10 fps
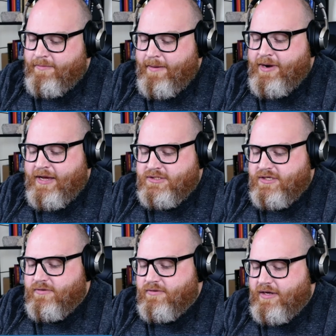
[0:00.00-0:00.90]
I remember now.
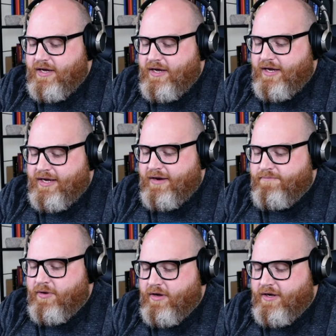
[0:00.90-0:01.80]
So I
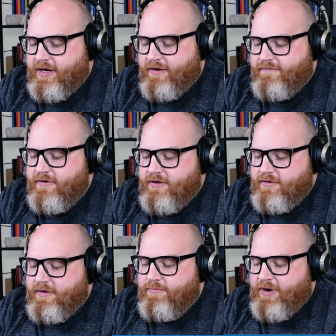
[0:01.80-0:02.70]
kind of
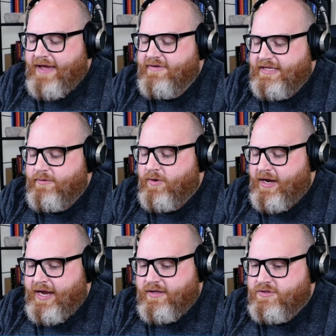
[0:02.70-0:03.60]
privately
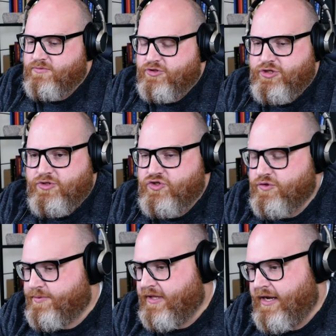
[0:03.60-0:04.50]
one night, we're shooting
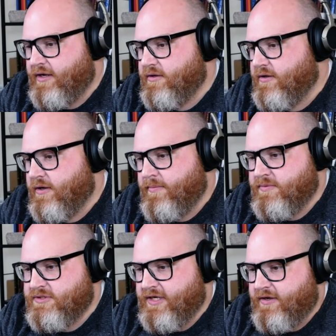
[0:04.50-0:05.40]
super late.
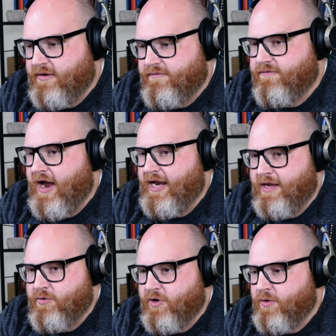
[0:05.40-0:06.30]
It's like a
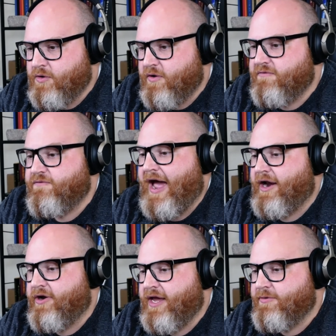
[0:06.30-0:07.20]
Friday. We're going into a
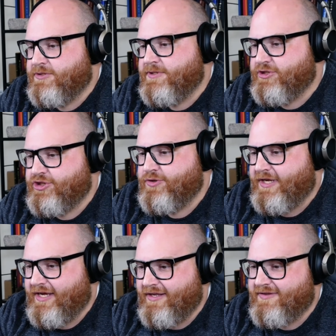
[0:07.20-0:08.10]
Fratterday, which means you're
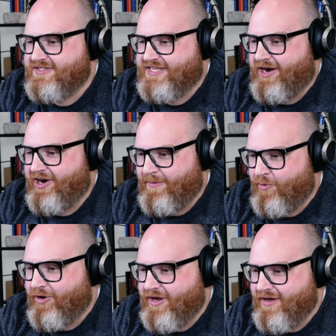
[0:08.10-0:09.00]
shooting into Saturday
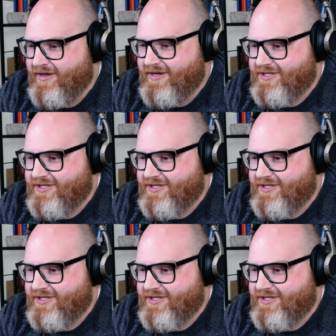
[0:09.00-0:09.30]
morning.